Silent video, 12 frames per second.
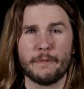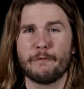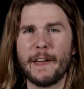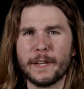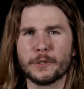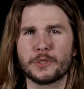If
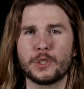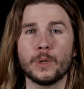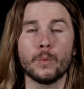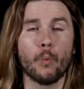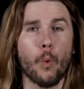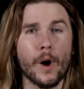Vader's
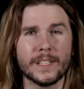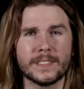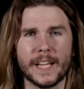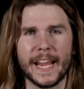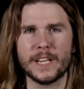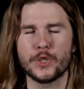suit
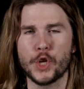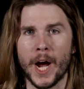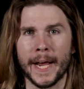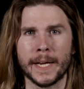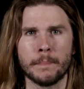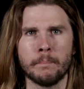was a
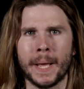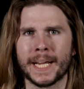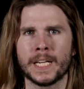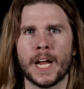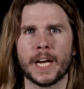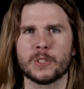giant
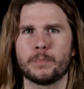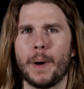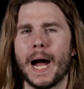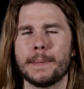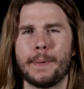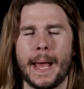mechanized
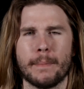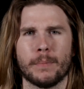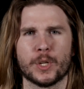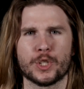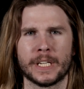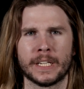BiPAP
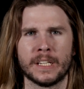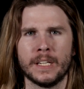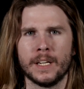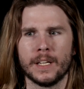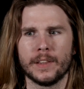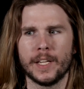machine,
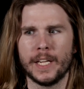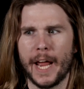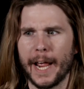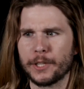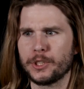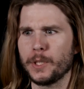then it
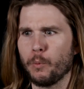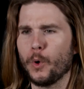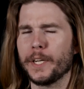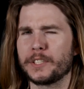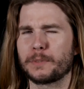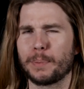actually
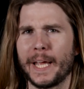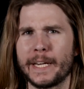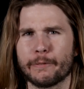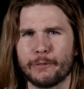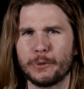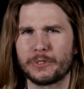would explain
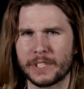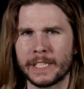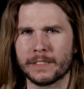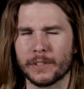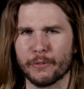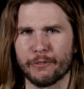a few
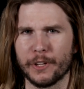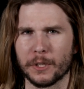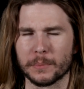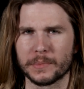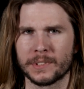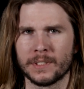scenes in the
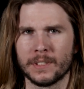films.